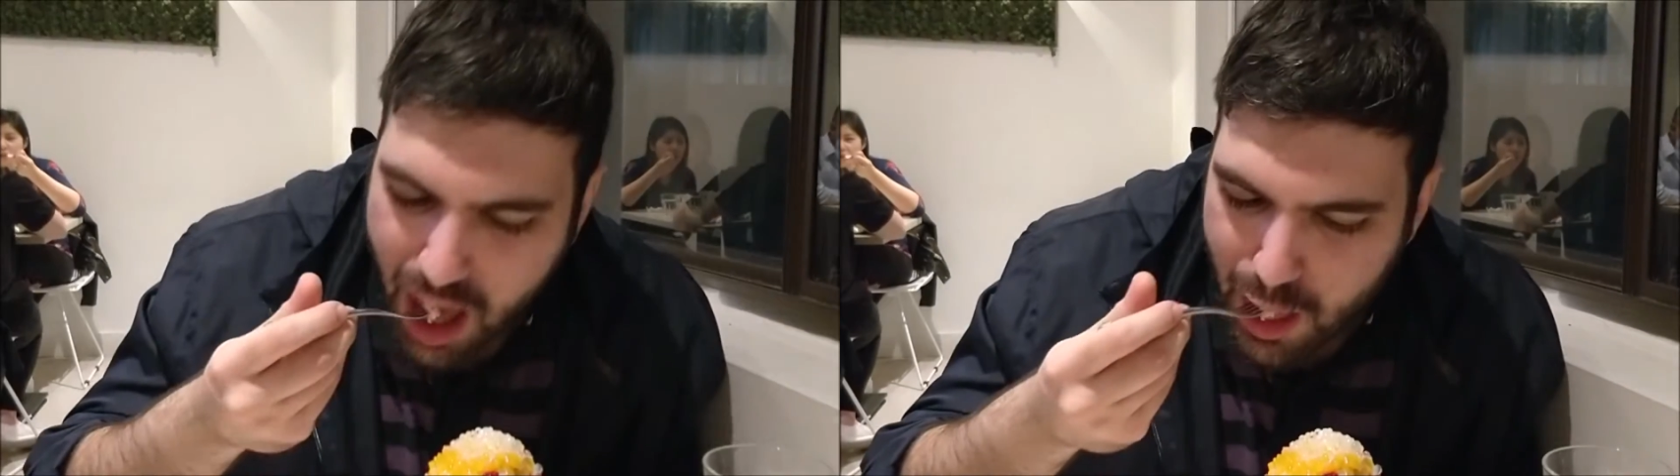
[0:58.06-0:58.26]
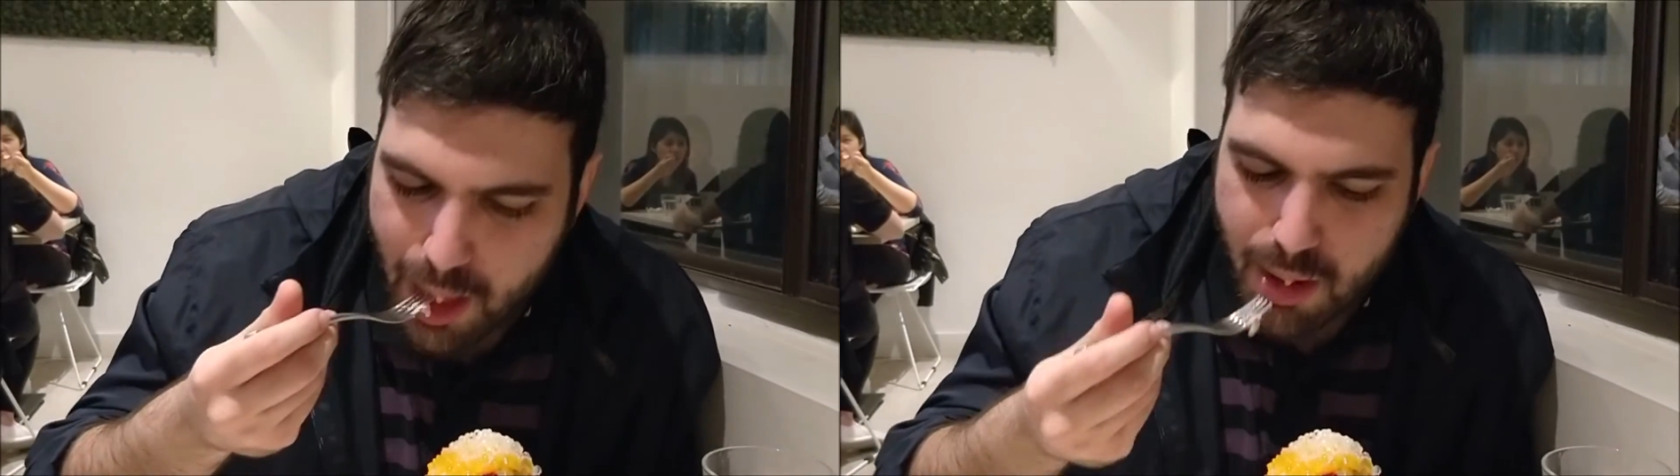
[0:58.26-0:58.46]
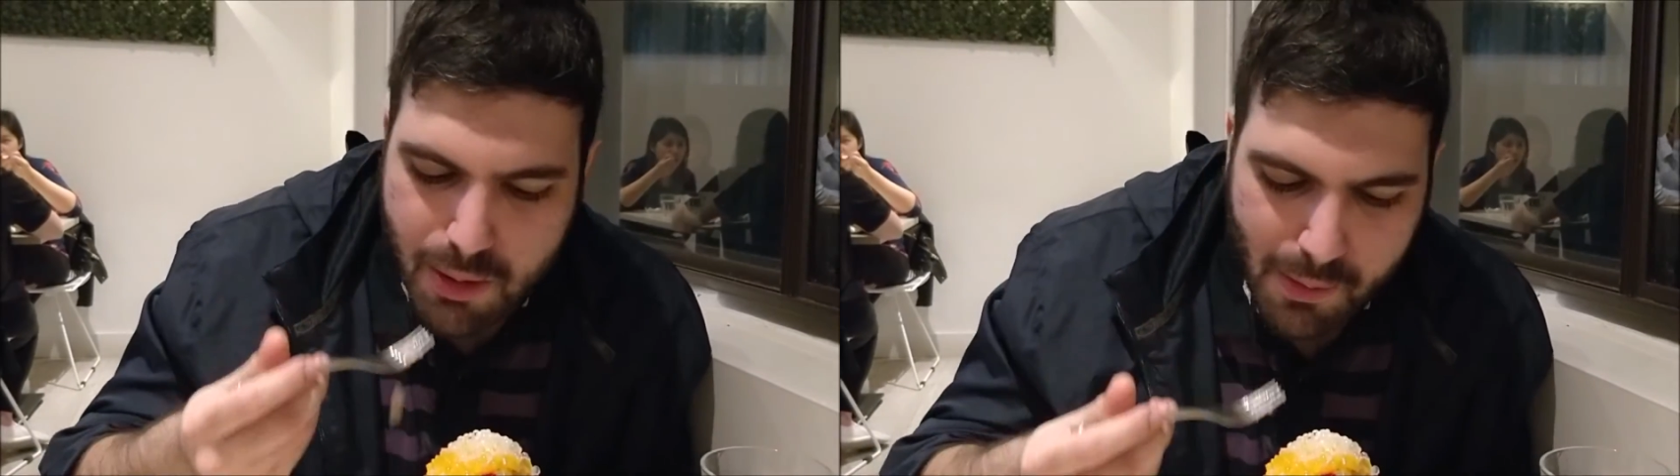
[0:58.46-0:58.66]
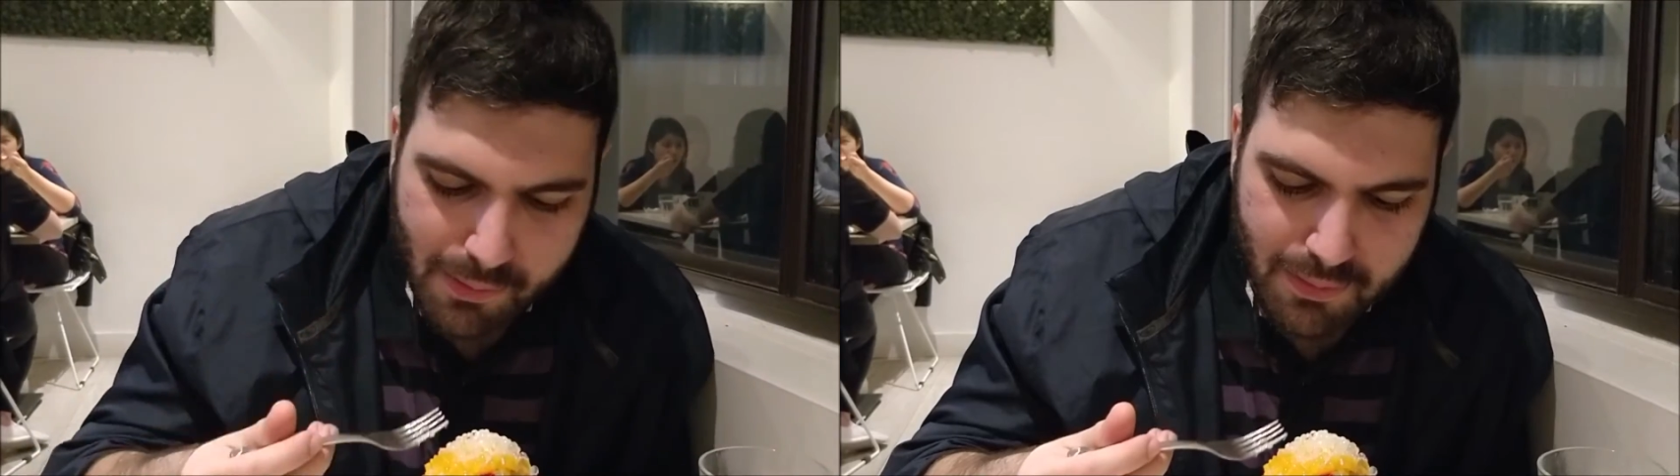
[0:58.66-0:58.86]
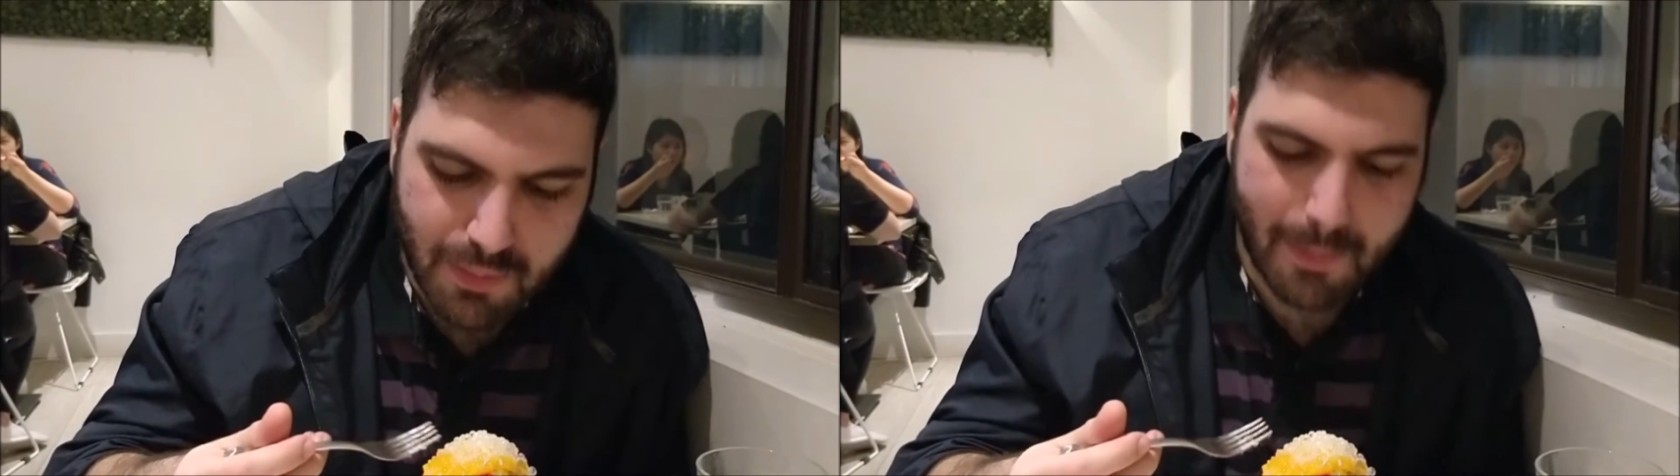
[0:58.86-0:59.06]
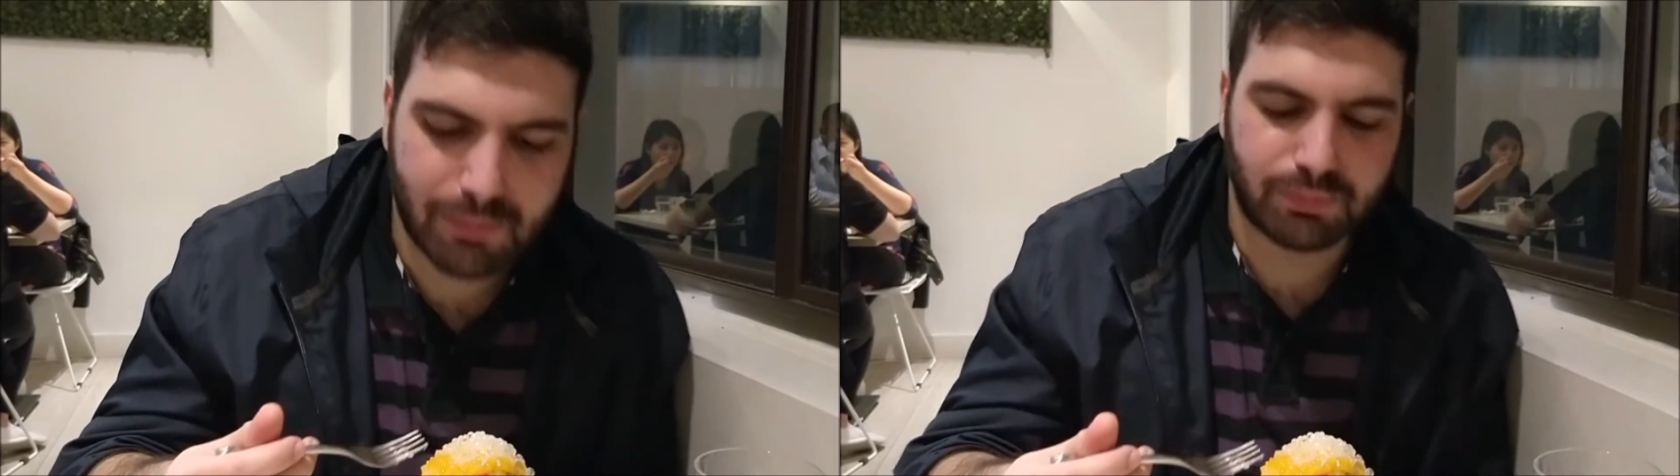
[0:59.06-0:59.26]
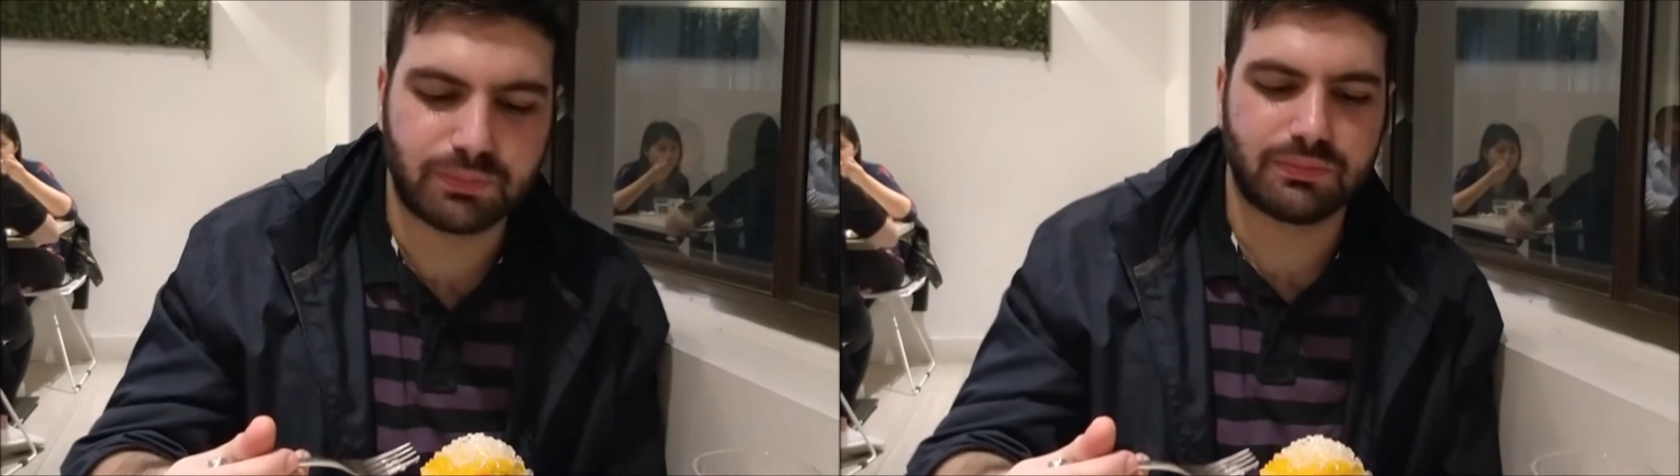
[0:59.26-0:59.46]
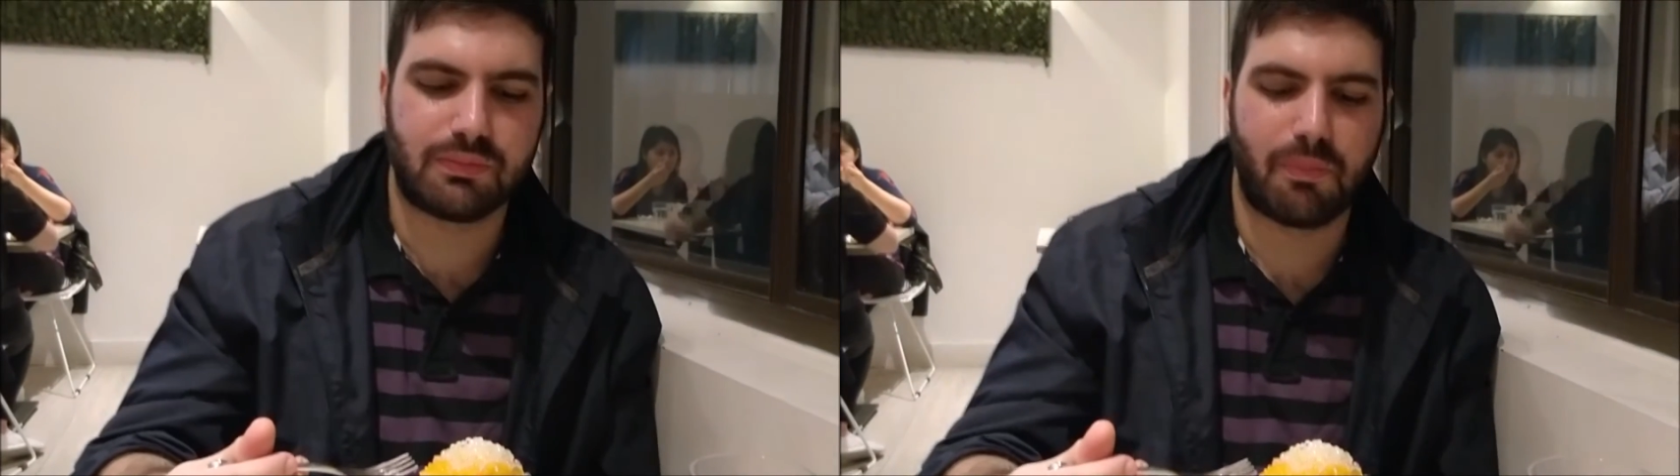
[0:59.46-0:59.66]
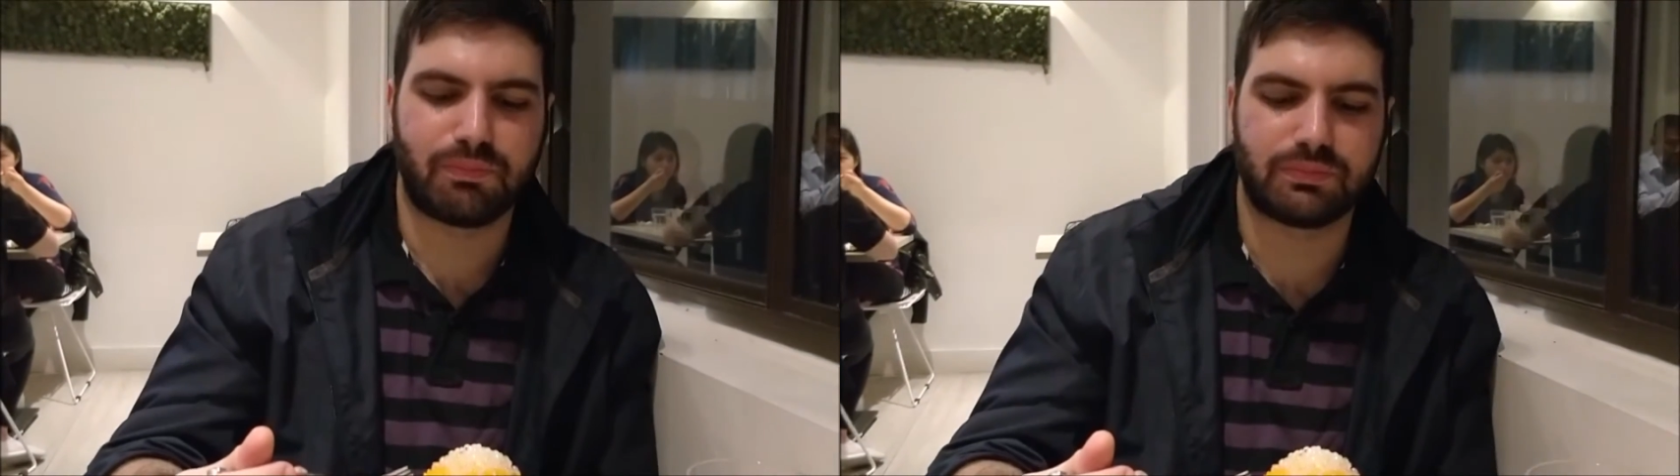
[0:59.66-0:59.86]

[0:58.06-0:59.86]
got what I recommended. Same